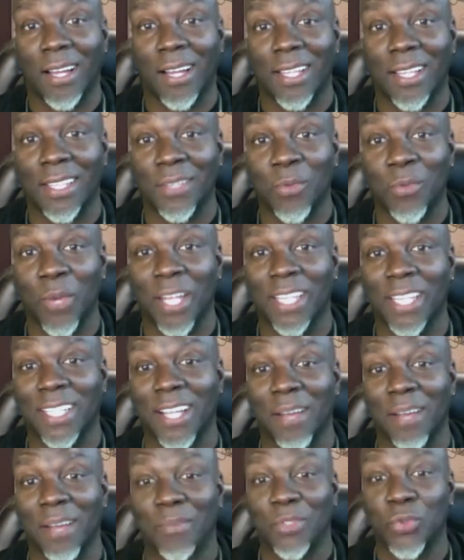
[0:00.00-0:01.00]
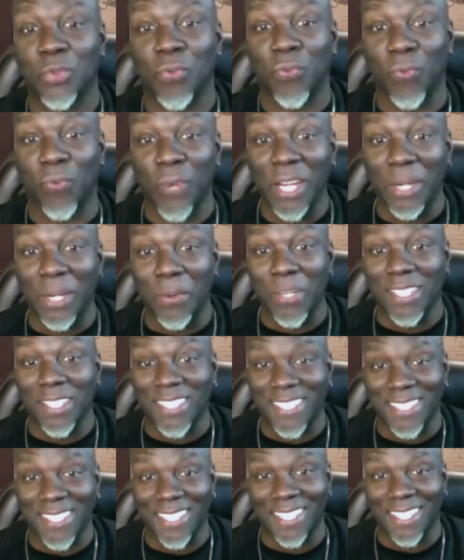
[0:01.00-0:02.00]
when it comes to
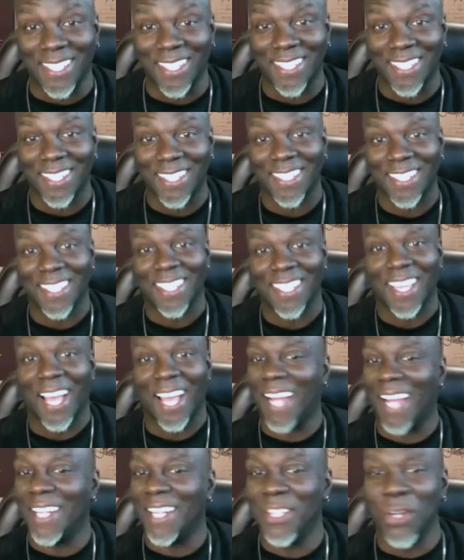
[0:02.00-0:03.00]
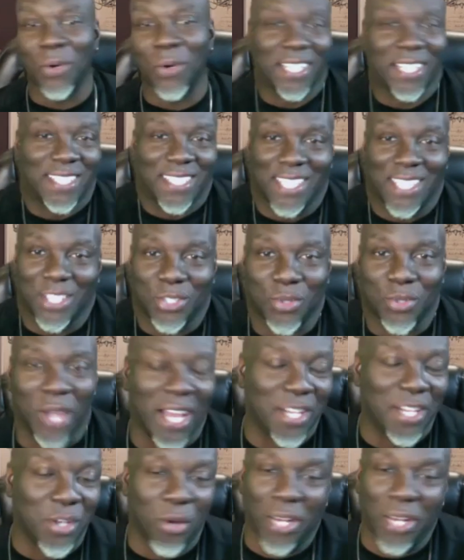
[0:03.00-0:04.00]
frequency, I okay. know that's an issue.
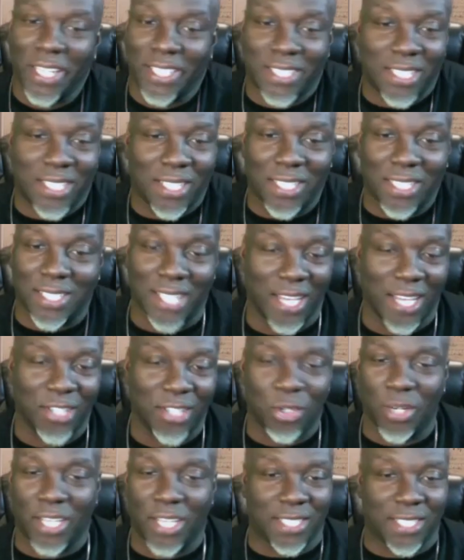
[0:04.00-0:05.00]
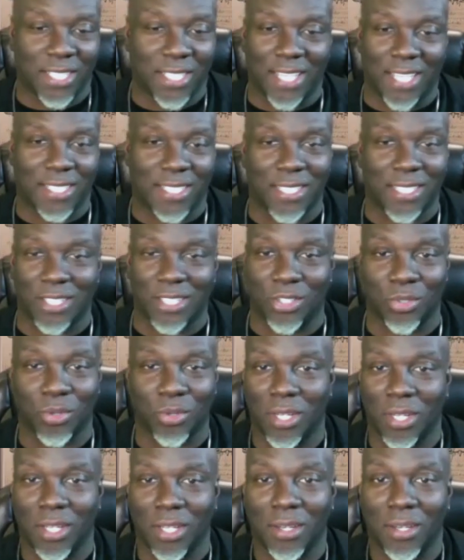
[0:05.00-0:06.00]
I know that's listen, I know that's that's an issue.
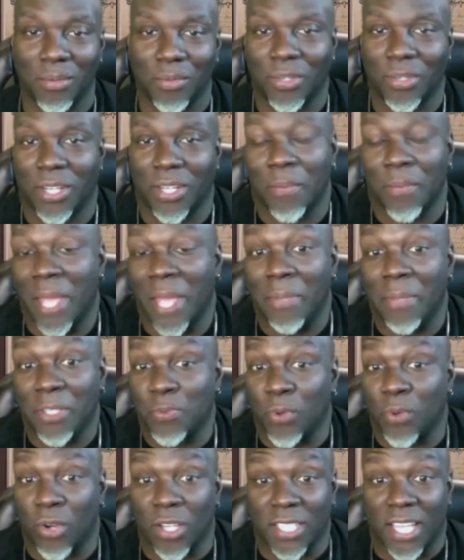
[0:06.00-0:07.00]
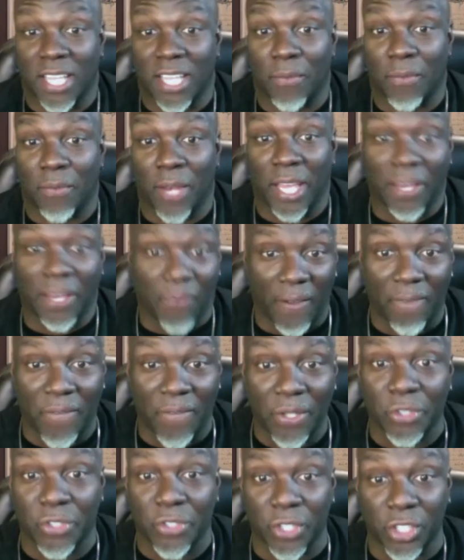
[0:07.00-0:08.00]
Because maybe it's because I like if I
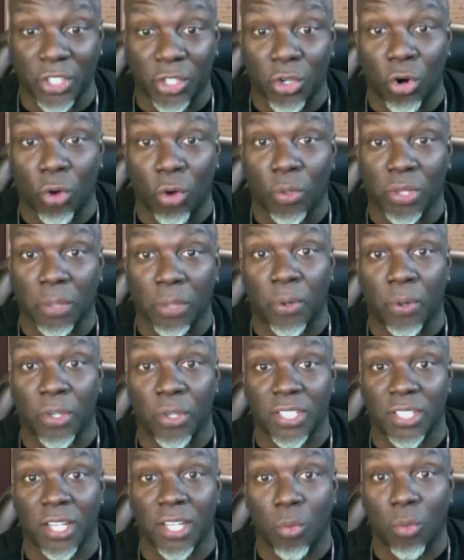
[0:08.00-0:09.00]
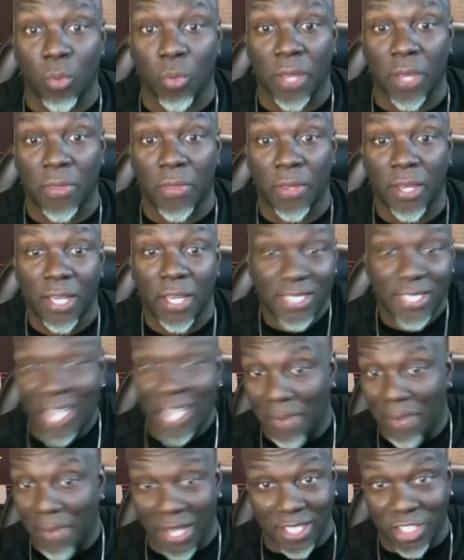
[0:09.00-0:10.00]
feel secure with the person I'm with. See,
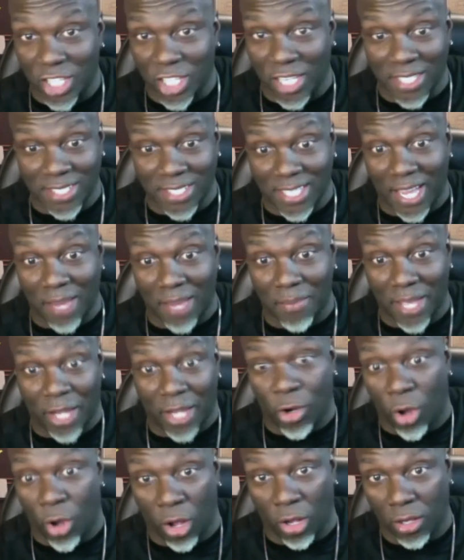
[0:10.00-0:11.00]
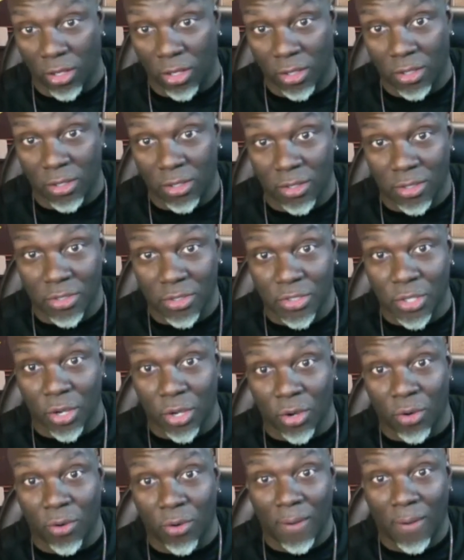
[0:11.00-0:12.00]
I'm not a jealous type at all.
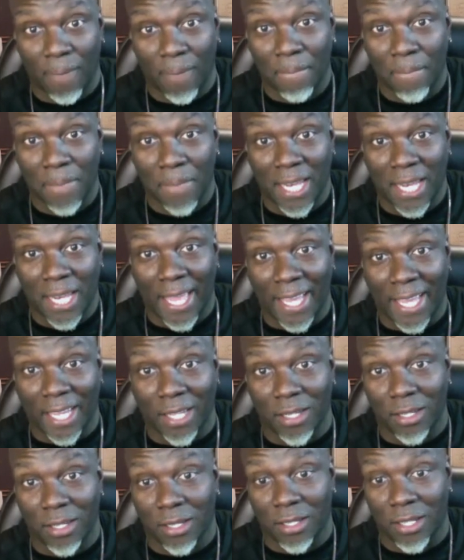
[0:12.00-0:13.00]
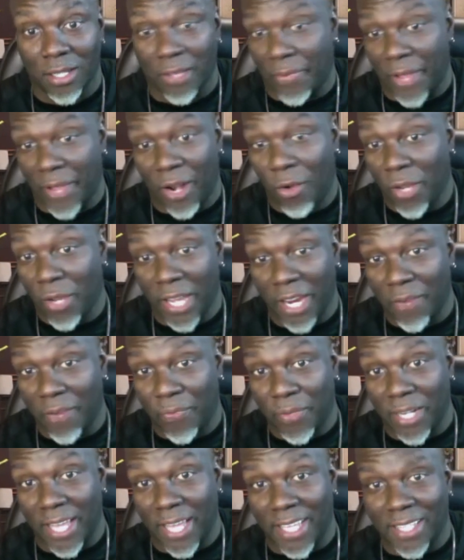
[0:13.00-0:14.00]
So like if I don't hear
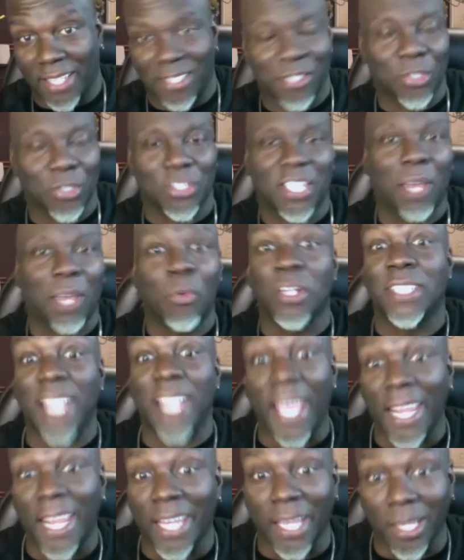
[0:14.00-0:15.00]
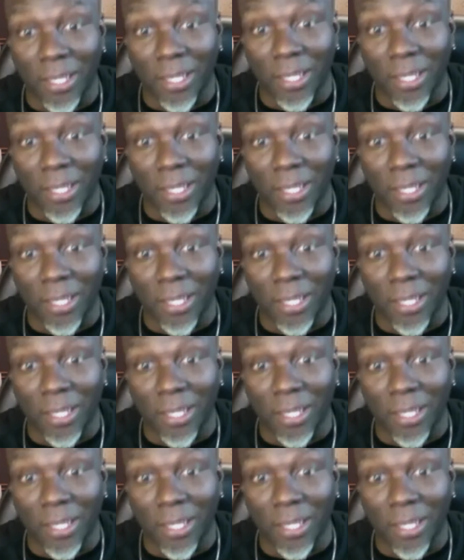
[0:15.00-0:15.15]
like you know, say we're dating.